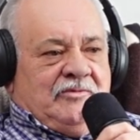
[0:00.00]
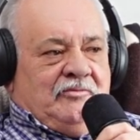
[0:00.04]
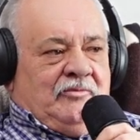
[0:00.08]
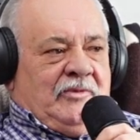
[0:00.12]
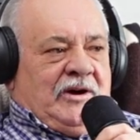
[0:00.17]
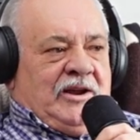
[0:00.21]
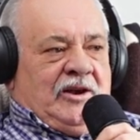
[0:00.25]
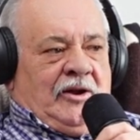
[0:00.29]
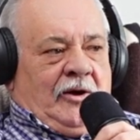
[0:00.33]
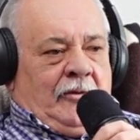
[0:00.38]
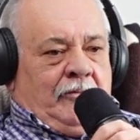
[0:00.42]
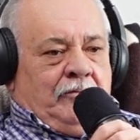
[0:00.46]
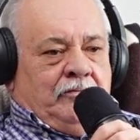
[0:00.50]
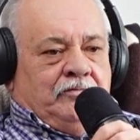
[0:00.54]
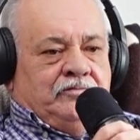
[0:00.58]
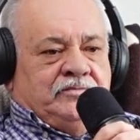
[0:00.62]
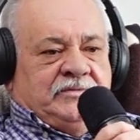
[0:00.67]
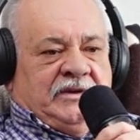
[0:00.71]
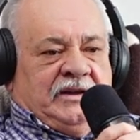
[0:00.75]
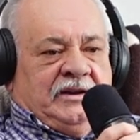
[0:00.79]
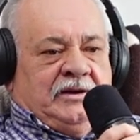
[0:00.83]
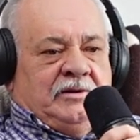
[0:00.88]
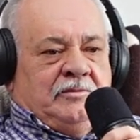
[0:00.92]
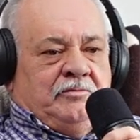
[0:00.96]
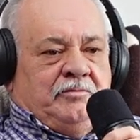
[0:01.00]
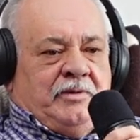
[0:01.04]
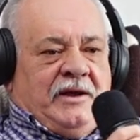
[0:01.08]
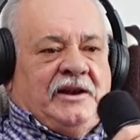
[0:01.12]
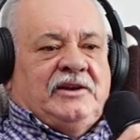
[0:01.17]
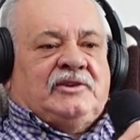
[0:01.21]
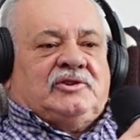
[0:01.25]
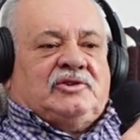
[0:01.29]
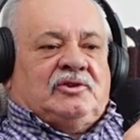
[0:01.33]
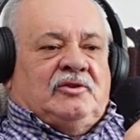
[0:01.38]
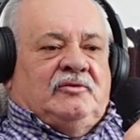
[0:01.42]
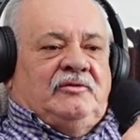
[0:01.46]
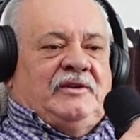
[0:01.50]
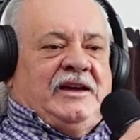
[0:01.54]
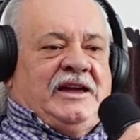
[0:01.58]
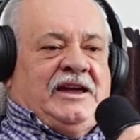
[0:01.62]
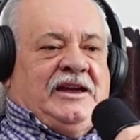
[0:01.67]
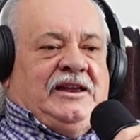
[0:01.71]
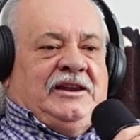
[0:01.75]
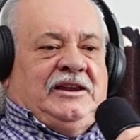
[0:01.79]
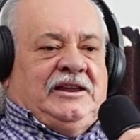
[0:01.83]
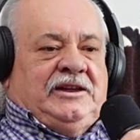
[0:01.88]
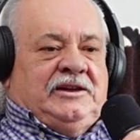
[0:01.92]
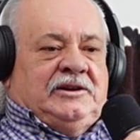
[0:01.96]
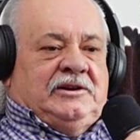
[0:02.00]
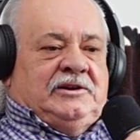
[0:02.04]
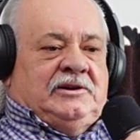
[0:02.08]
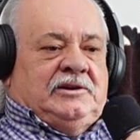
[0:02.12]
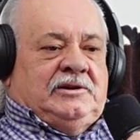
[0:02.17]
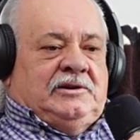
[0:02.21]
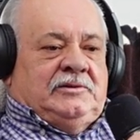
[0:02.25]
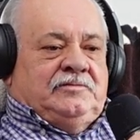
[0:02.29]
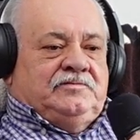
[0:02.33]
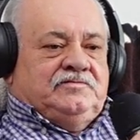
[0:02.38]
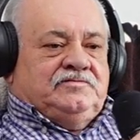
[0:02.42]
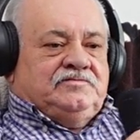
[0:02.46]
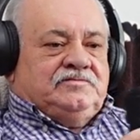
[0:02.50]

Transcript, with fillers: Went up in Pennsylvania,